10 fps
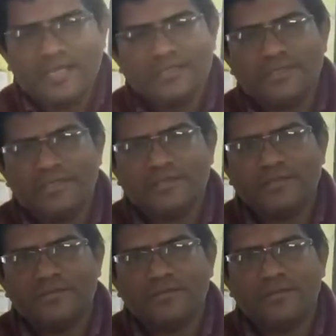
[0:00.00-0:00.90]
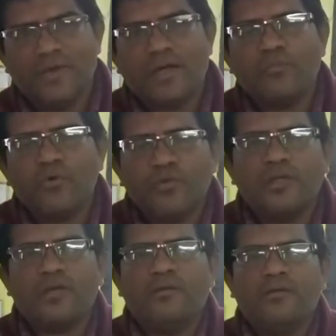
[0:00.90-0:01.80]
Celsius or more
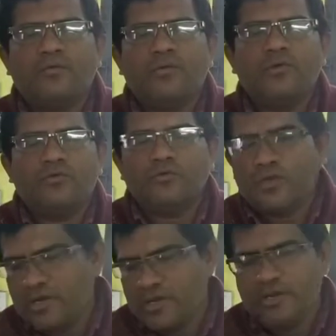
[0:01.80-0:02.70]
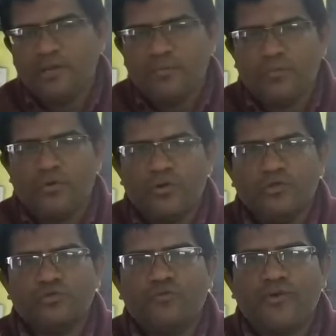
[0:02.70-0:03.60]
than 1-2 degree more.
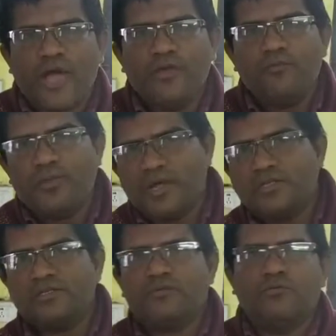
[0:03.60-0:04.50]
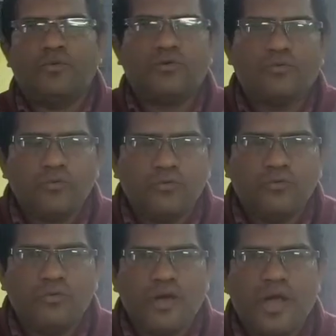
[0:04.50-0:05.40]
So 5 plus 1-2
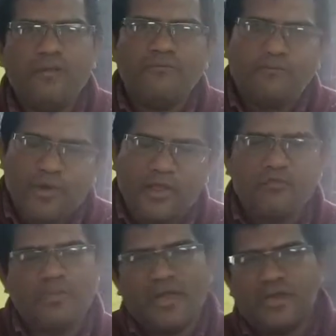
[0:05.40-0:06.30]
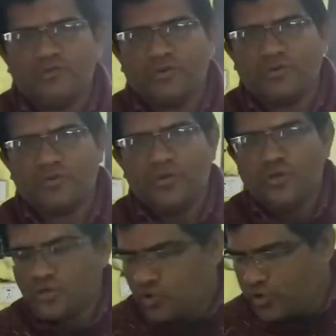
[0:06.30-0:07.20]
or 5 minus 1-2.
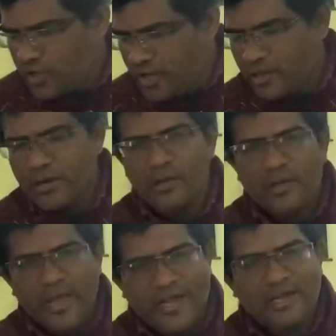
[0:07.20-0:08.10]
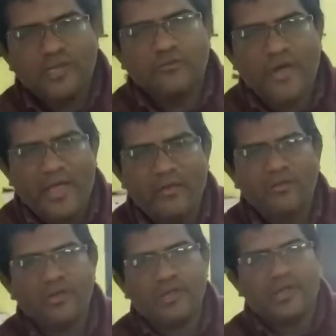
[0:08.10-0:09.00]
So here at least
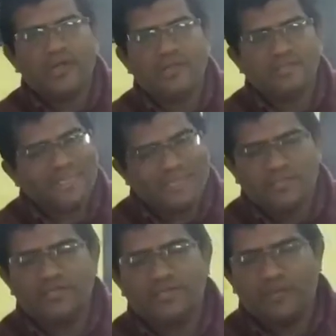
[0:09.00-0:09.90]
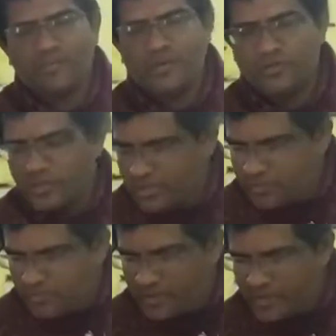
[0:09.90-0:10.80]
5 degree Celsius temperature
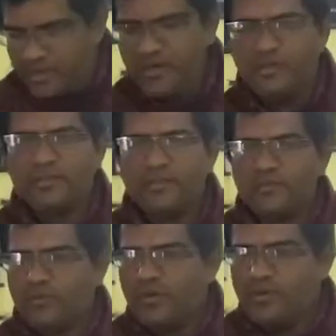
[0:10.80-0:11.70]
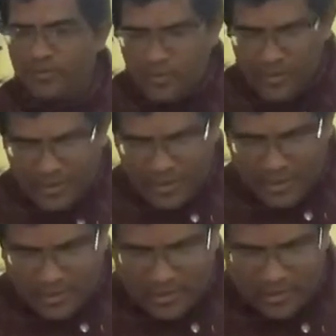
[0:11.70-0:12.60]
is maintained in this one.
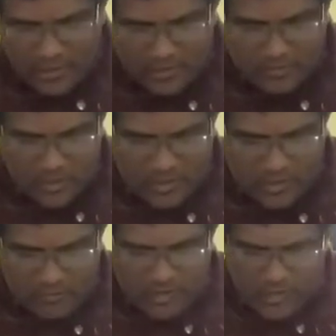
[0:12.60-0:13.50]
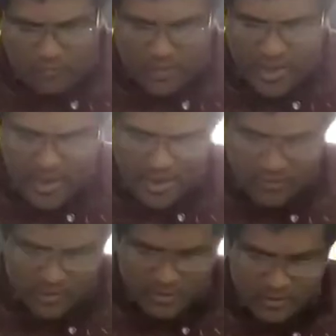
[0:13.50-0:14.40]
Another is because we are
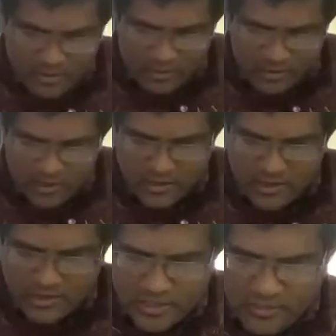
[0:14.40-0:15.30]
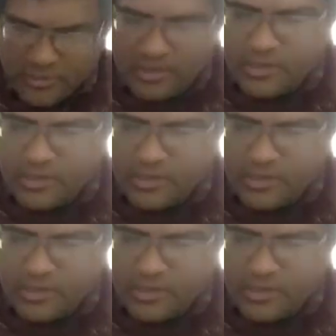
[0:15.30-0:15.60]
having the 37